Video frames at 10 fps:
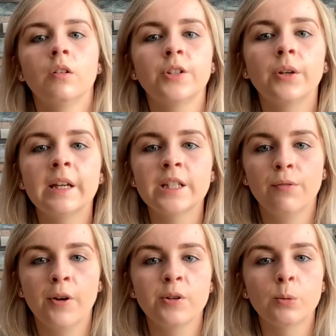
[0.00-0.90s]
So here's a
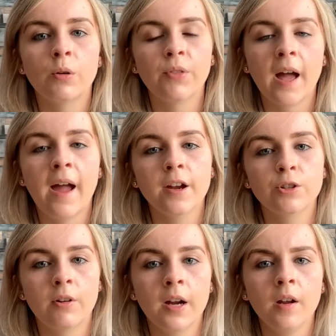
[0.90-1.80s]
photo of that
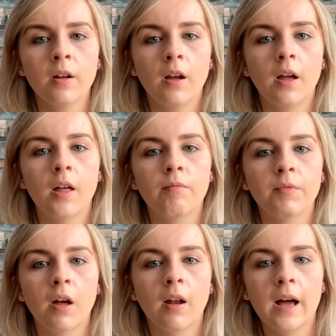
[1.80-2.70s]
x-ray.
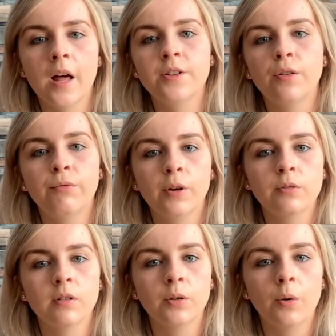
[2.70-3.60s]
I'll add a
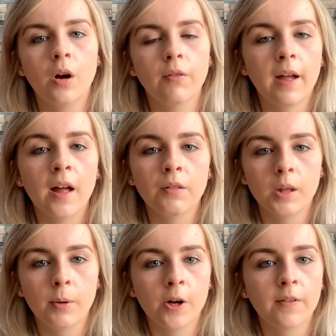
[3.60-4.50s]
photo of a healthy
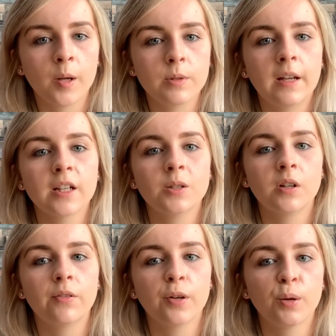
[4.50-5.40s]
pair of hips next to
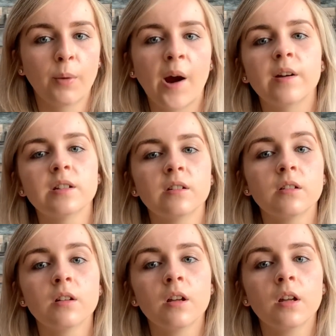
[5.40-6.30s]
it for
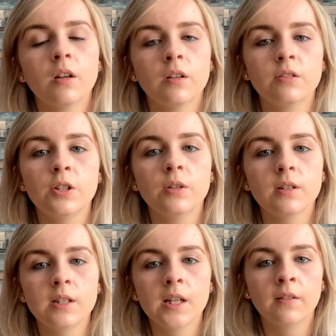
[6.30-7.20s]
comparison. So you can
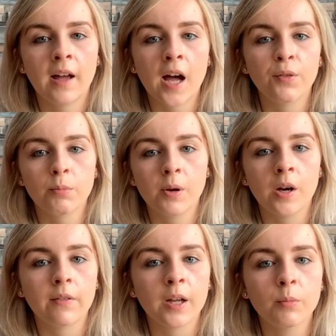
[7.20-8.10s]
see in the healthy pair
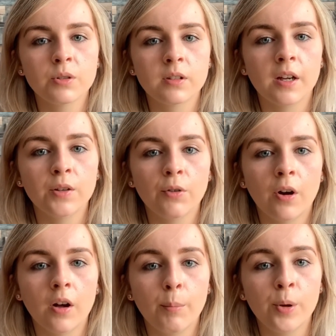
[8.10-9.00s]
of hips that you've
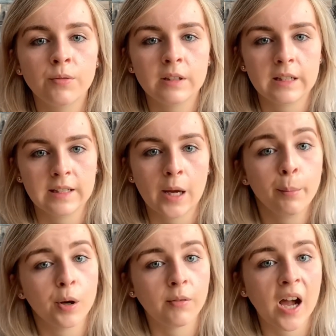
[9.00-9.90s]
got a perfect
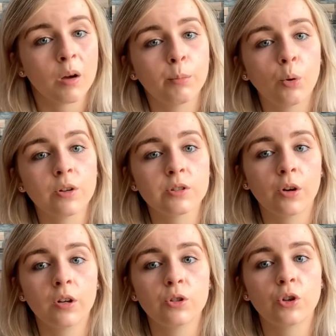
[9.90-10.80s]
example of how a ball and
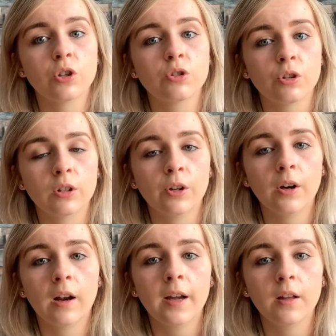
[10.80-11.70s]
socket joint should
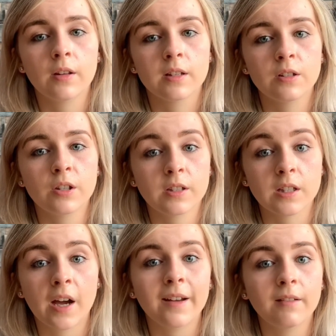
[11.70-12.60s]
look like. This is a
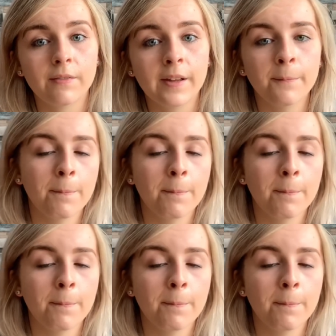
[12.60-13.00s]
tight fit,